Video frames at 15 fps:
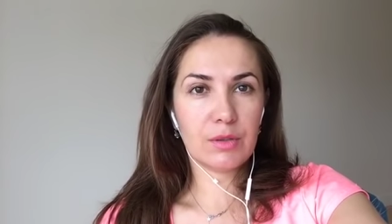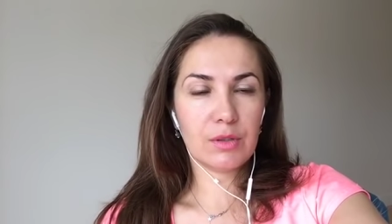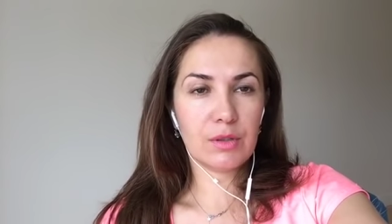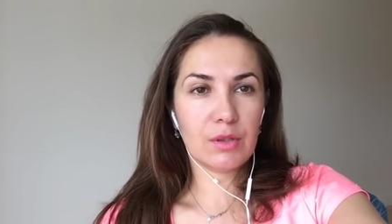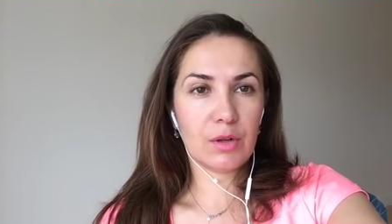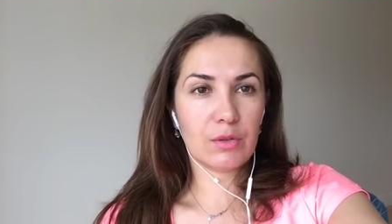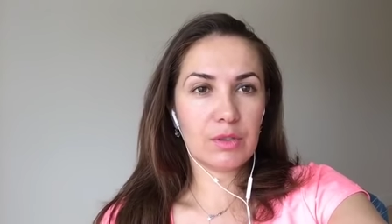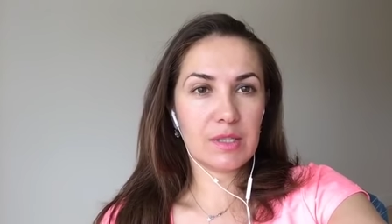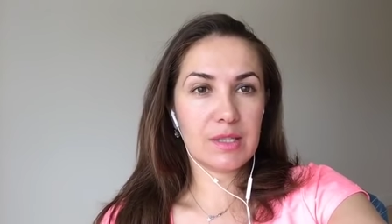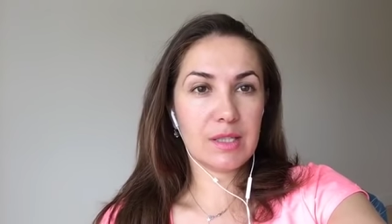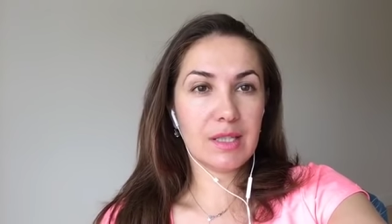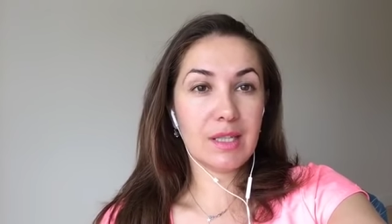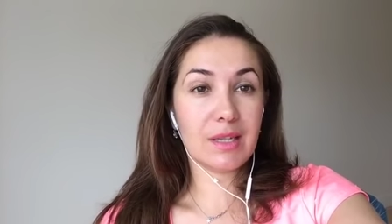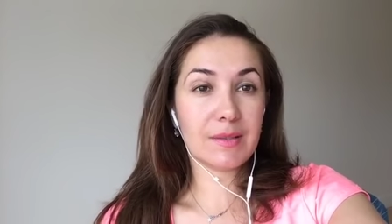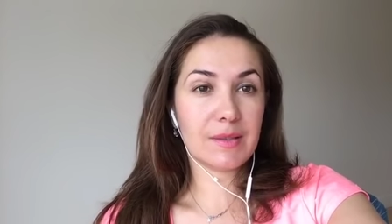you know, this
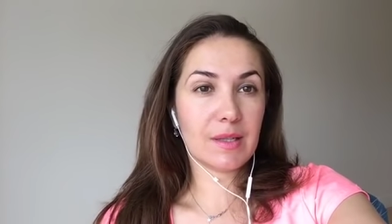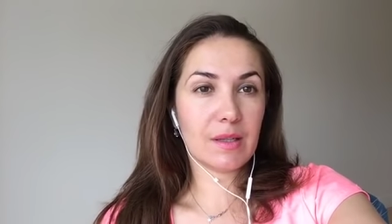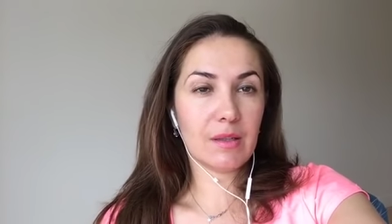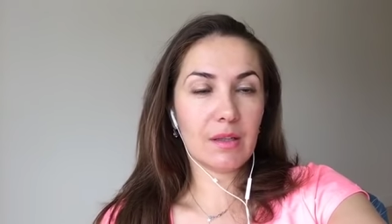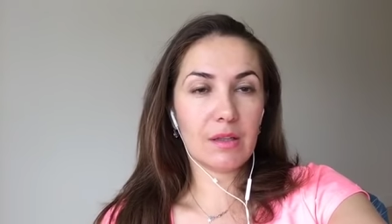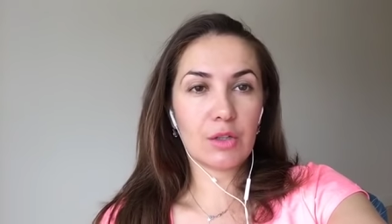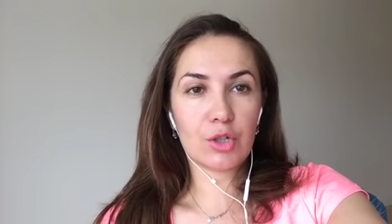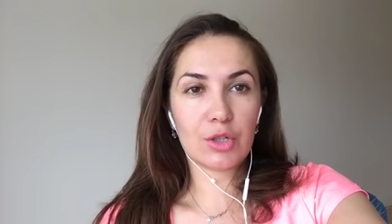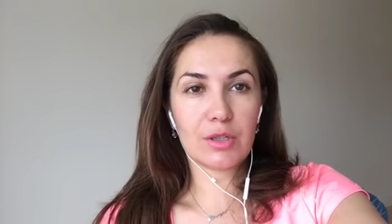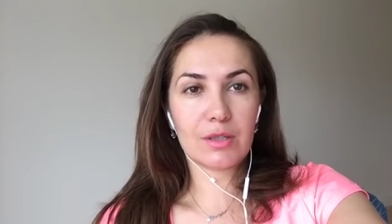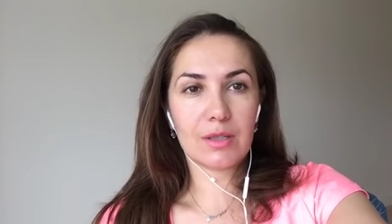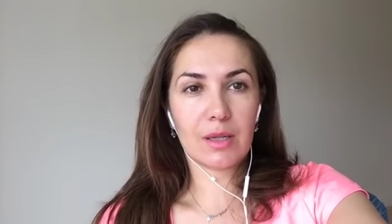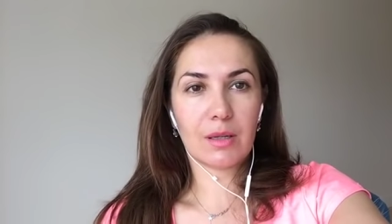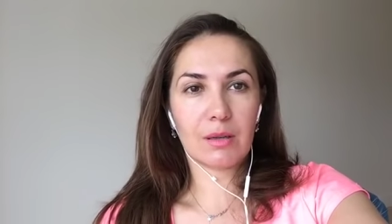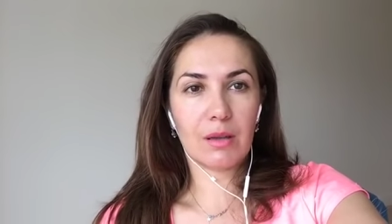ESL, English as a
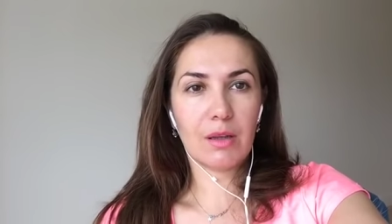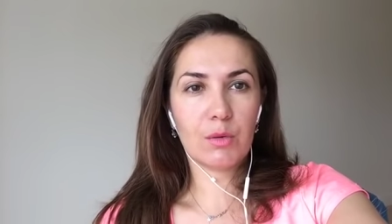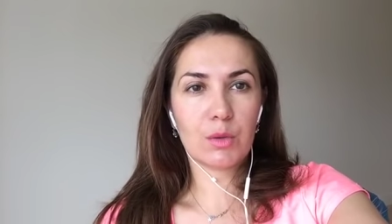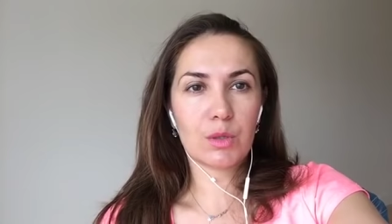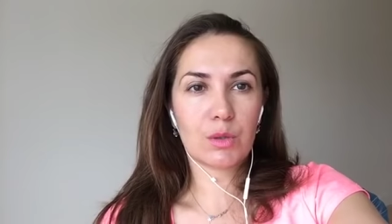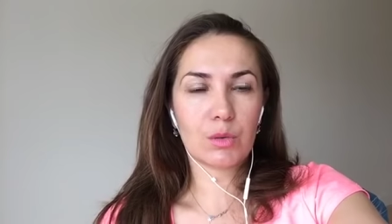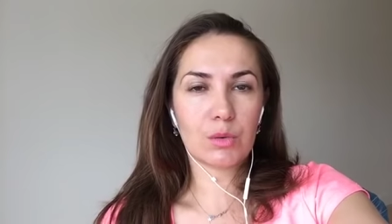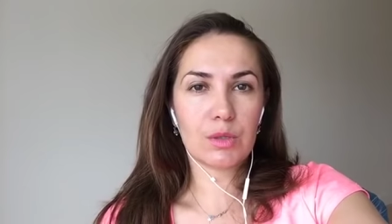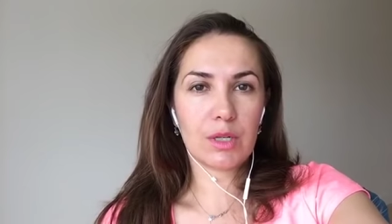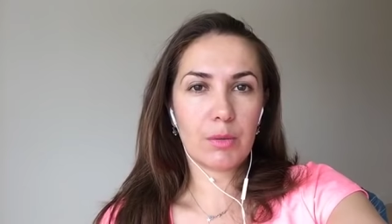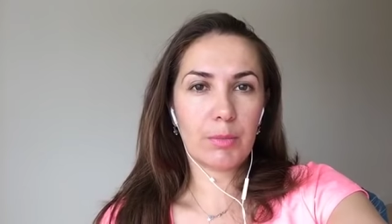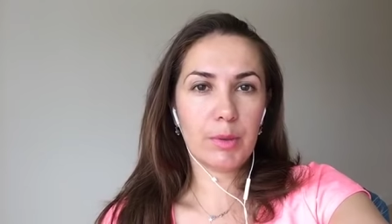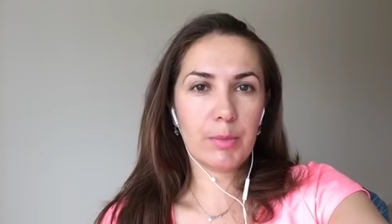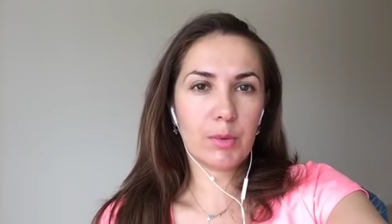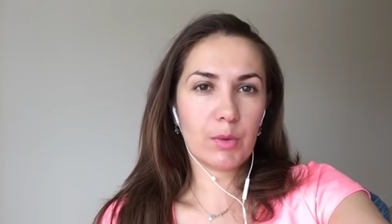second language schools, there are
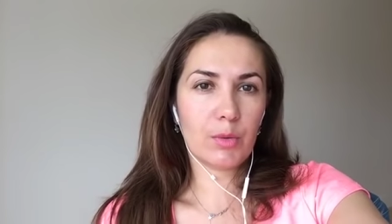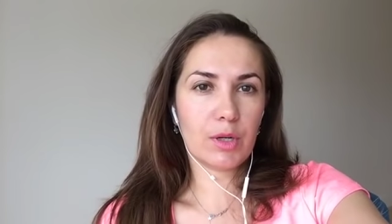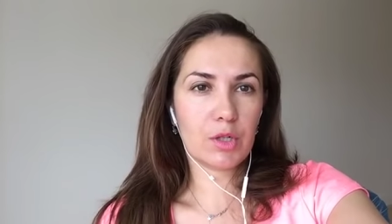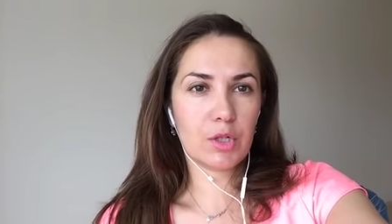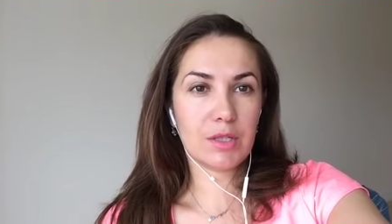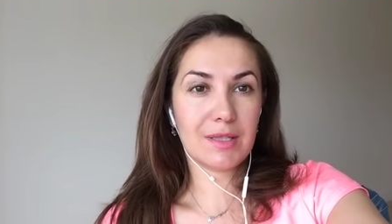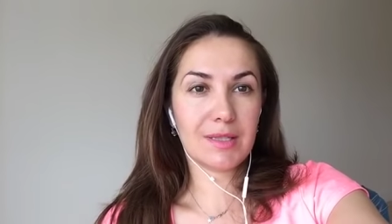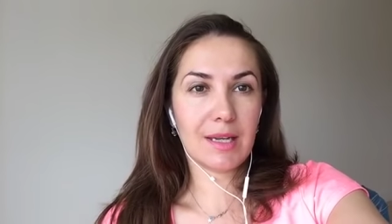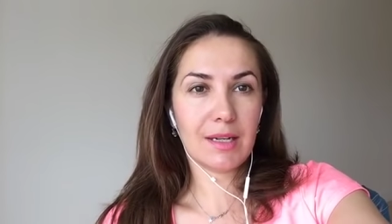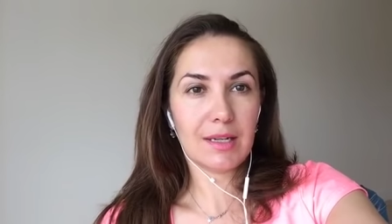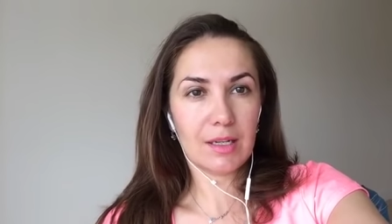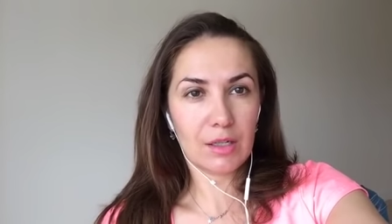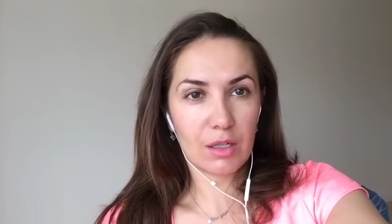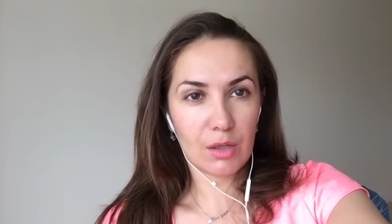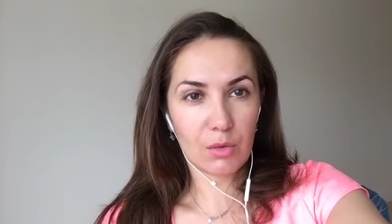people who actually study
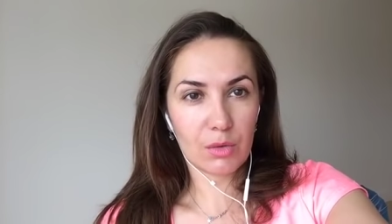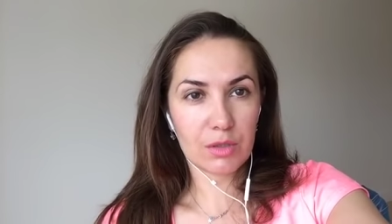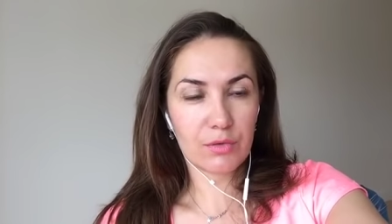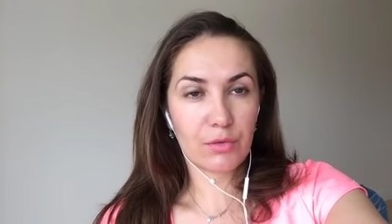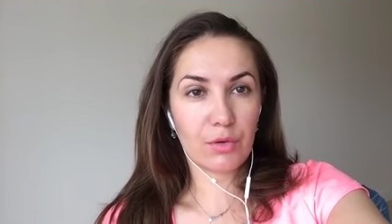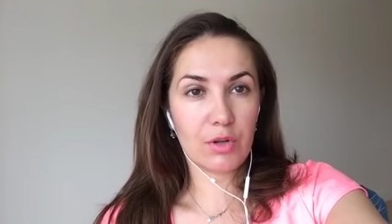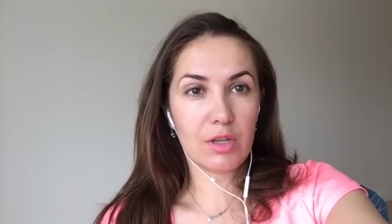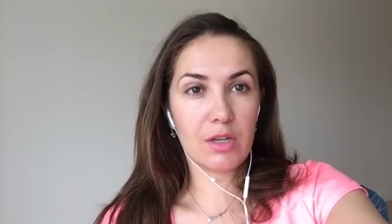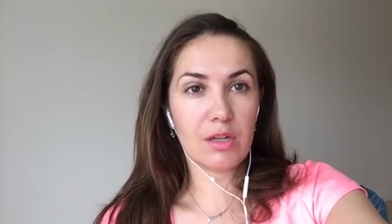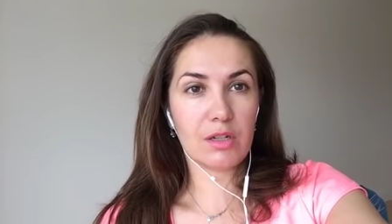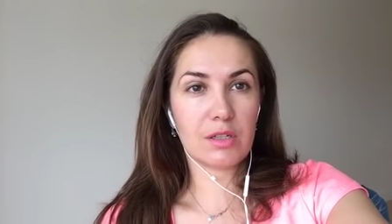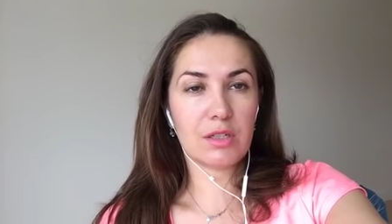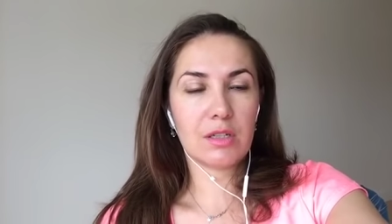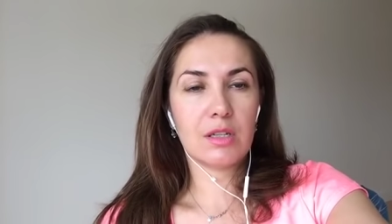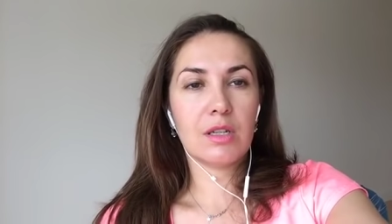in the US for
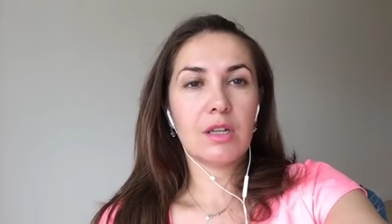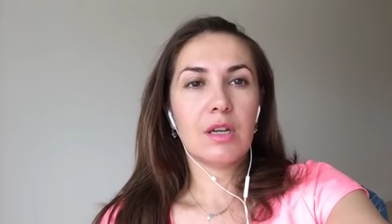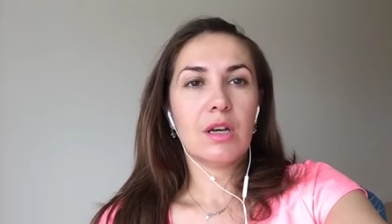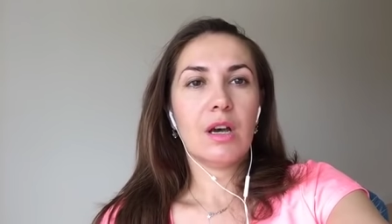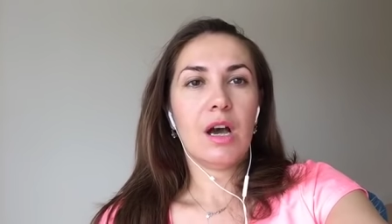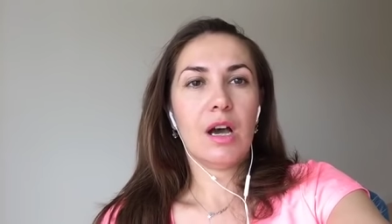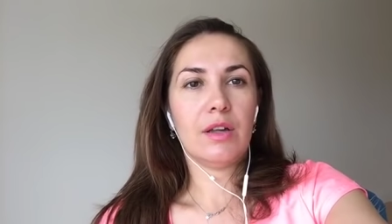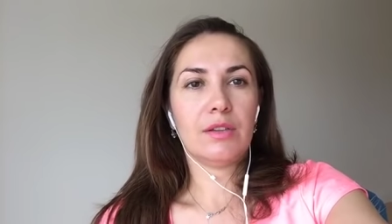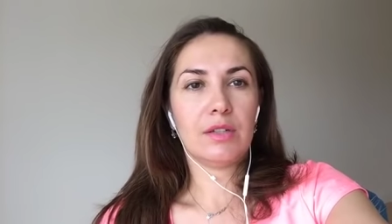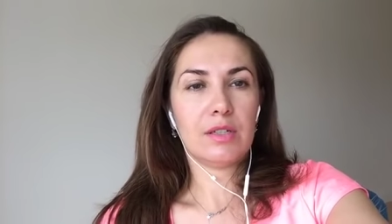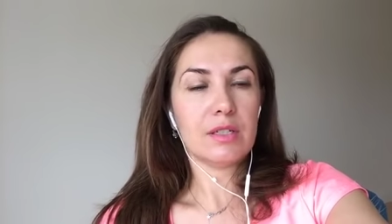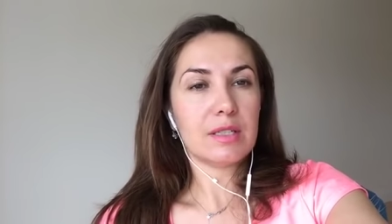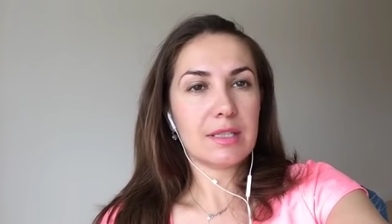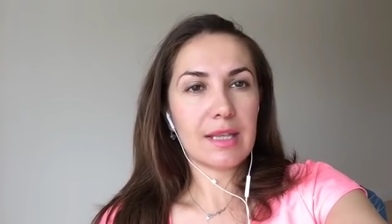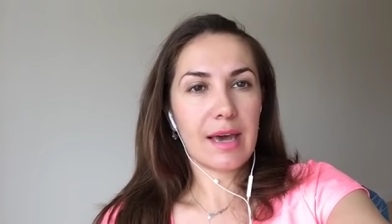years under
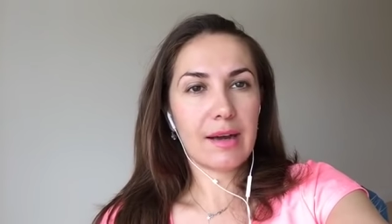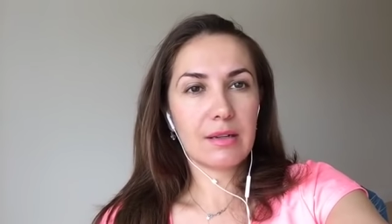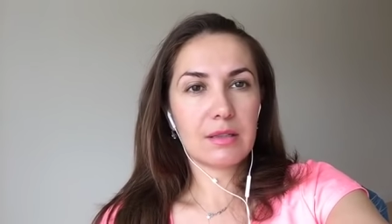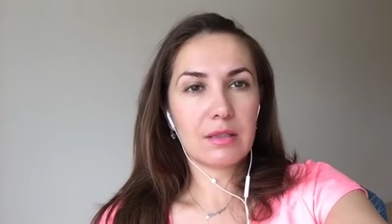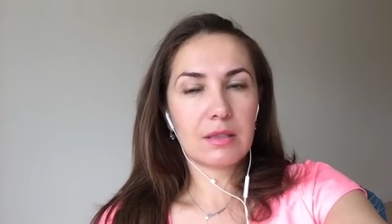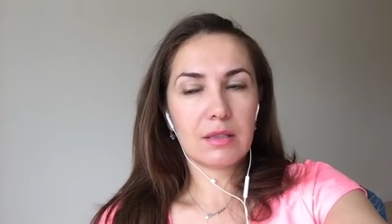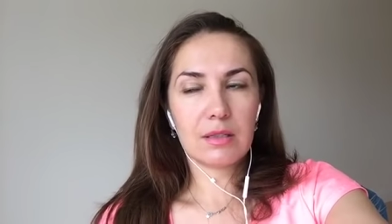this status,